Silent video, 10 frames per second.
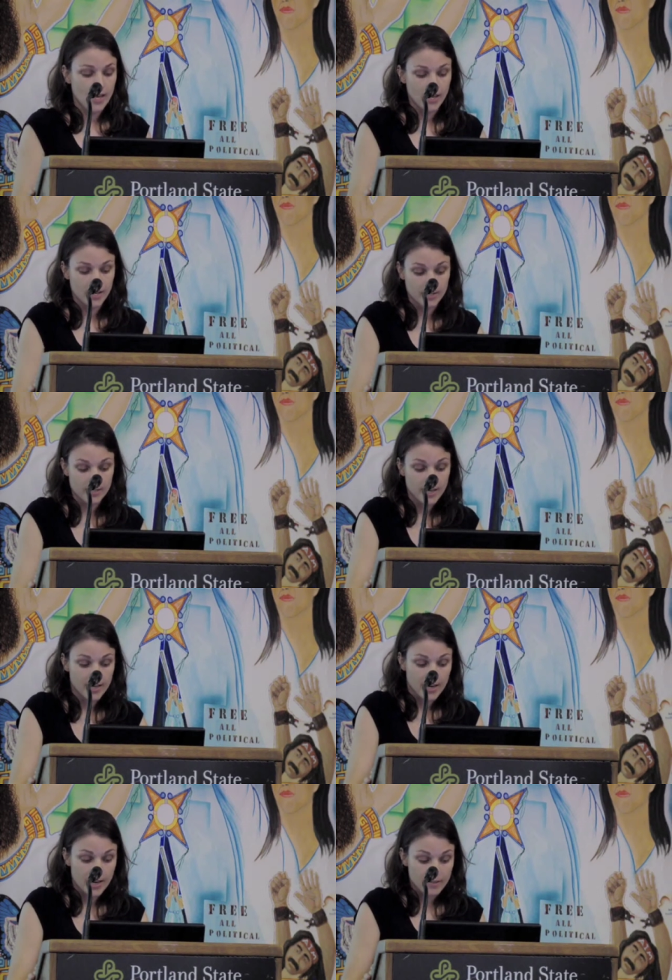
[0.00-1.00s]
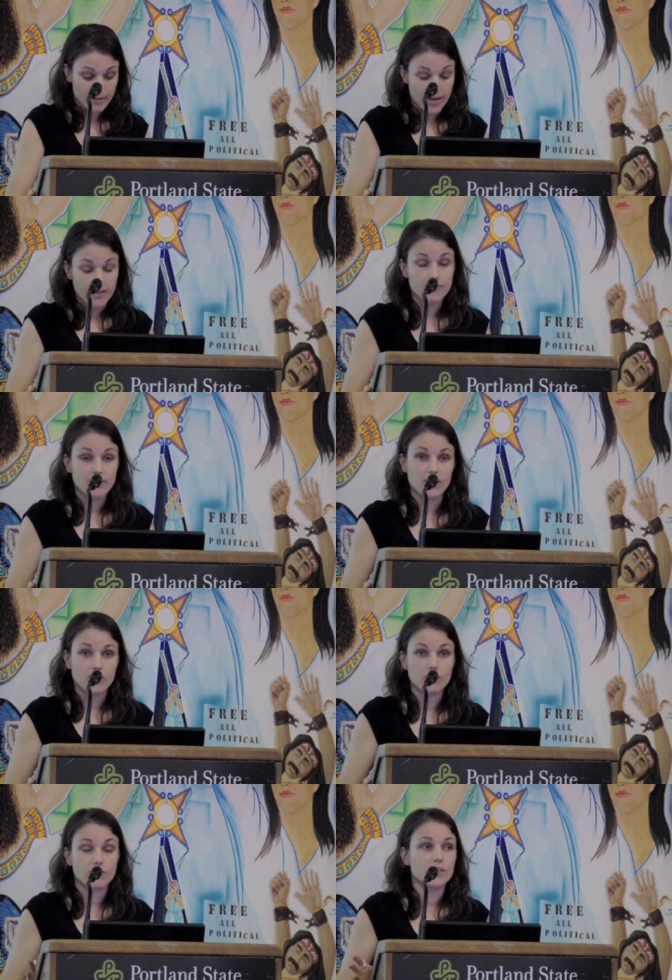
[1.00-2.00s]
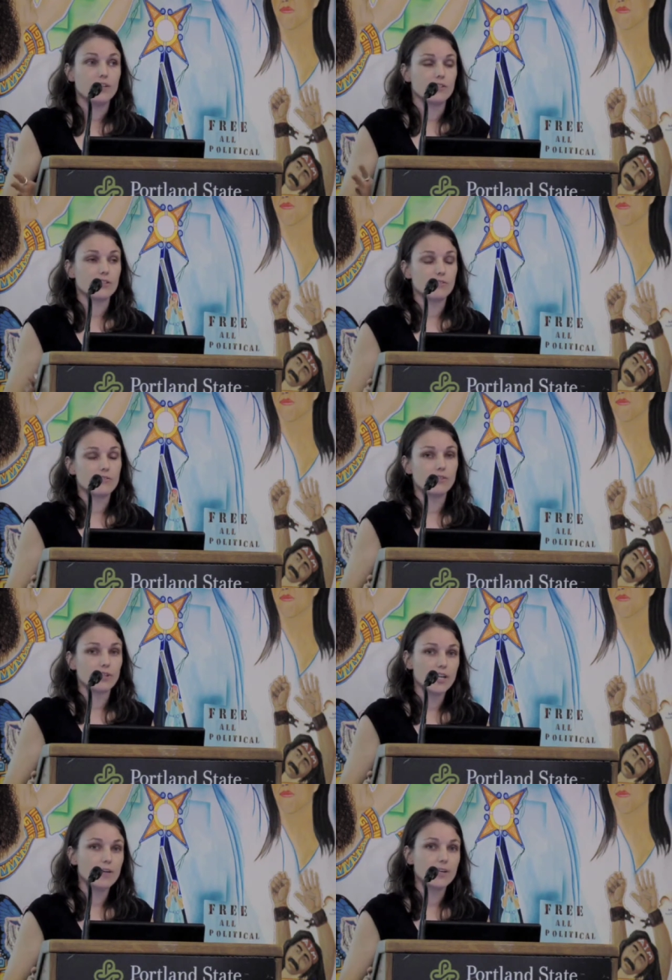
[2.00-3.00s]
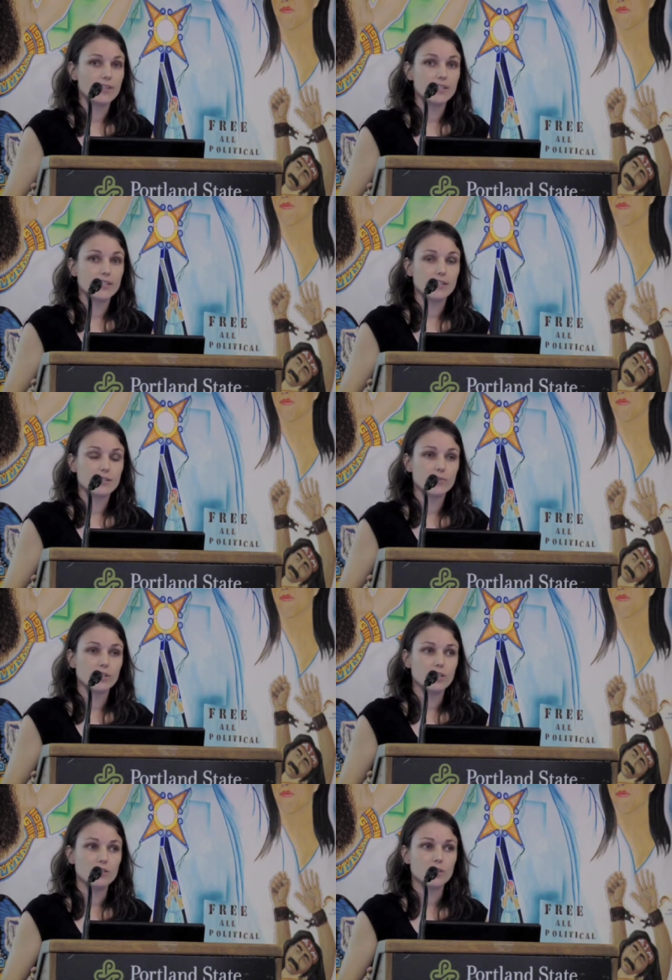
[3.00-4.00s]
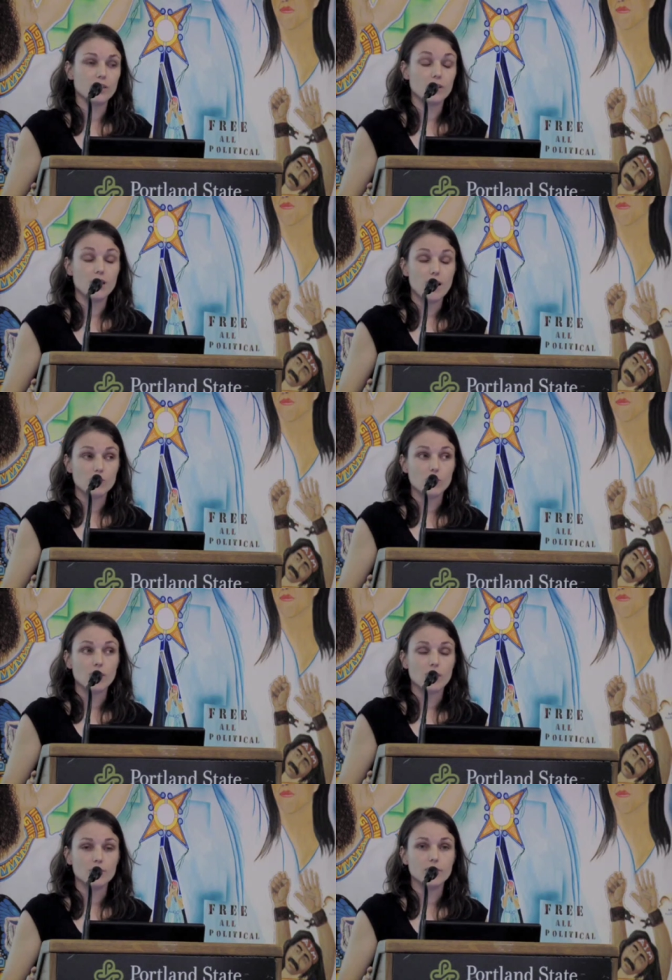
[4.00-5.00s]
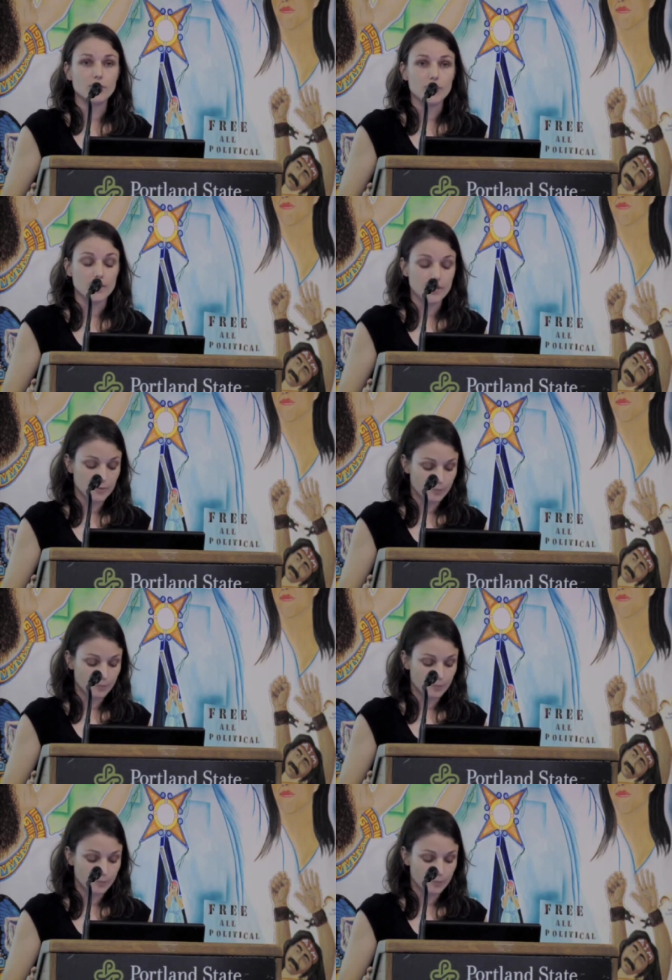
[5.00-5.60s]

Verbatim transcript: And I've found over the years of learning about this that it's really doing a lot more harm than good.